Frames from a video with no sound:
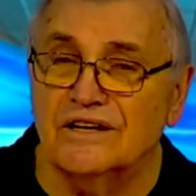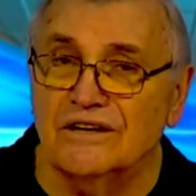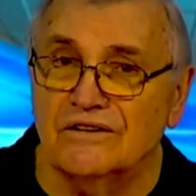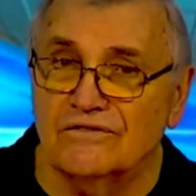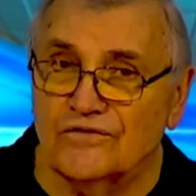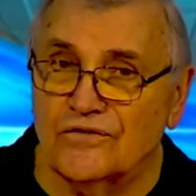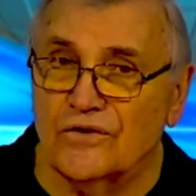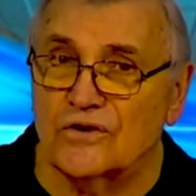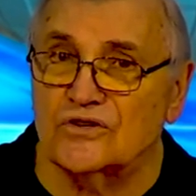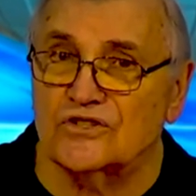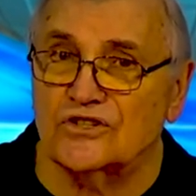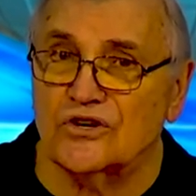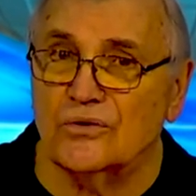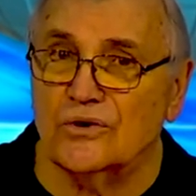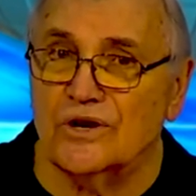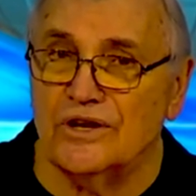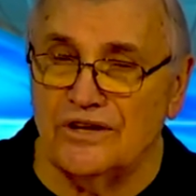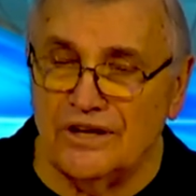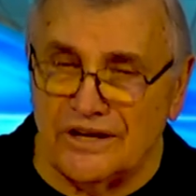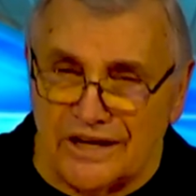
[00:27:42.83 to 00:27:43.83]
First,
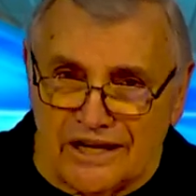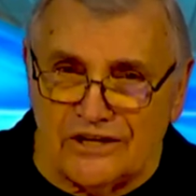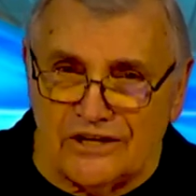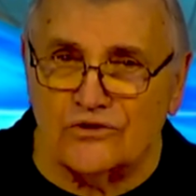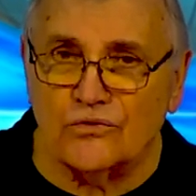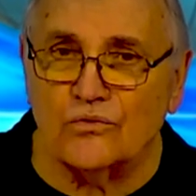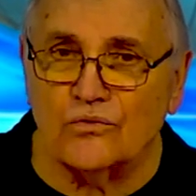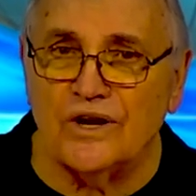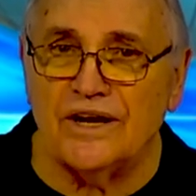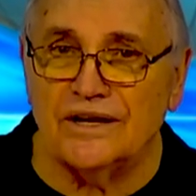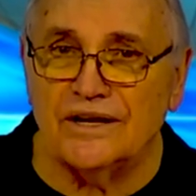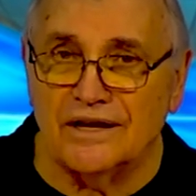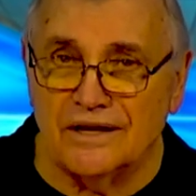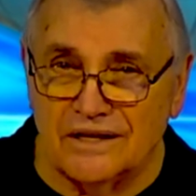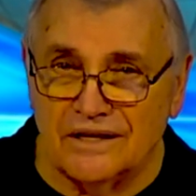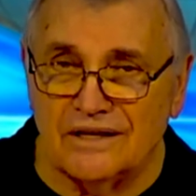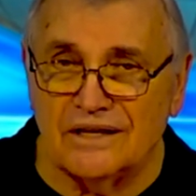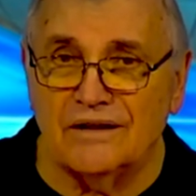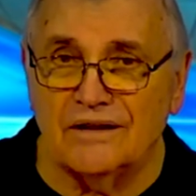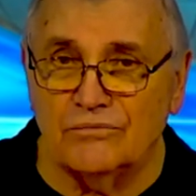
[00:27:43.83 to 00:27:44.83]
you need to read
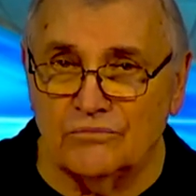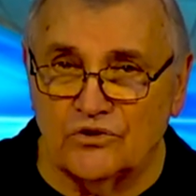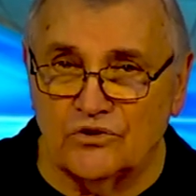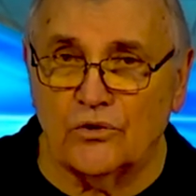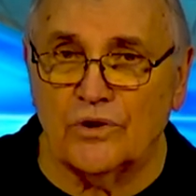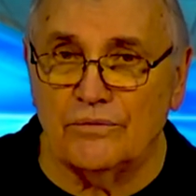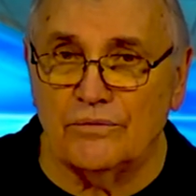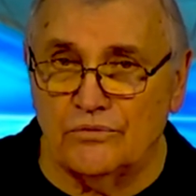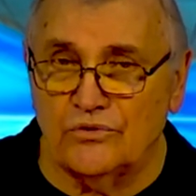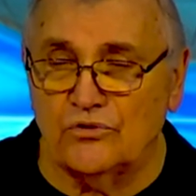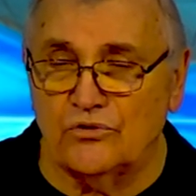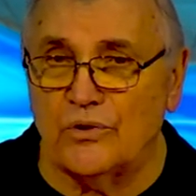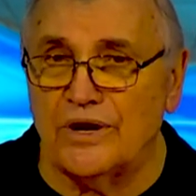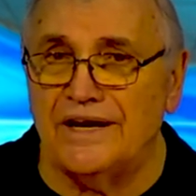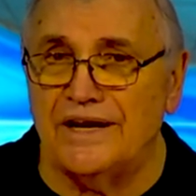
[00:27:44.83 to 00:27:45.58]
between